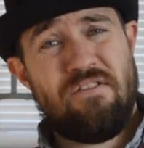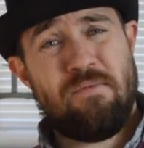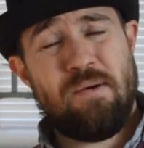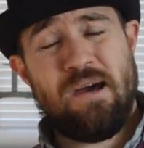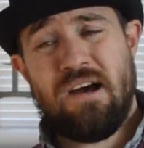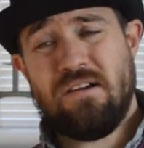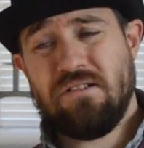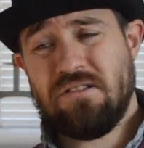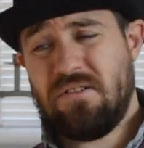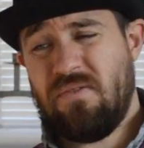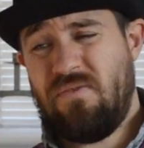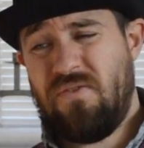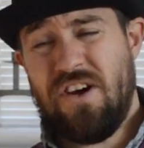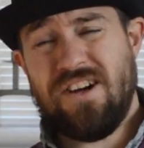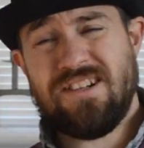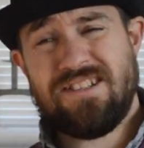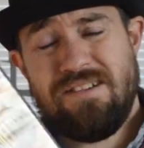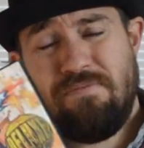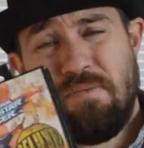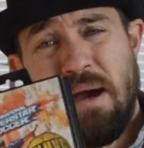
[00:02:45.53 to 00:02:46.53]
about
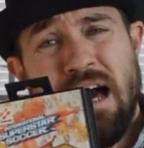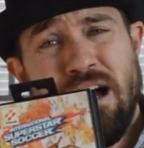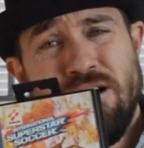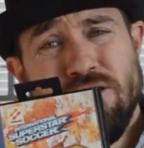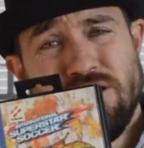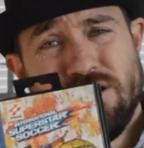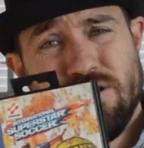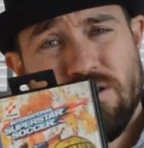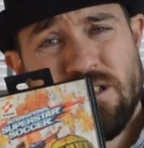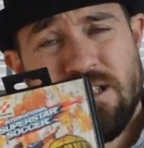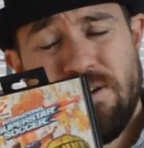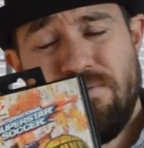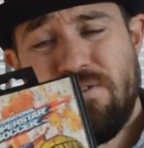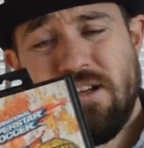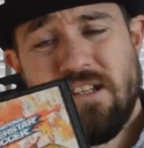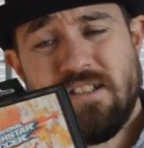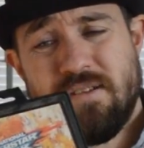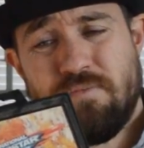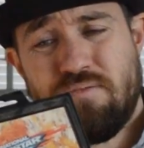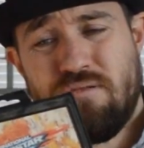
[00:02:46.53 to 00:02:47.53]
£30 or
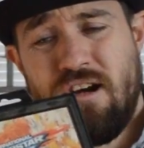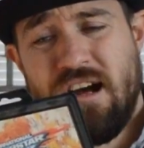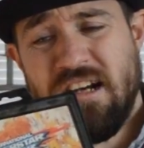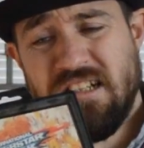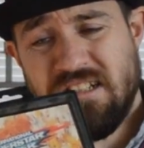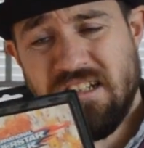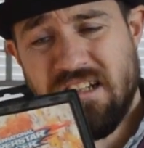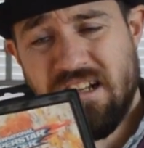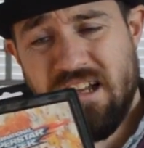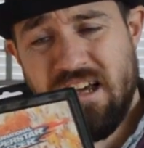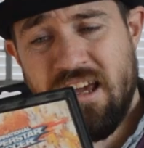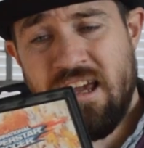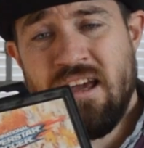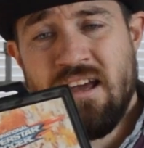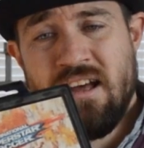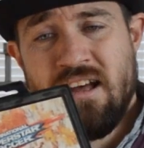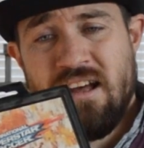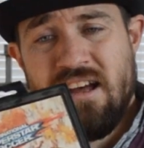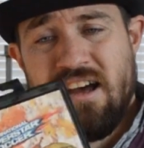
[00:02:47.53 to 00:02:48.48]
something, surprisingly.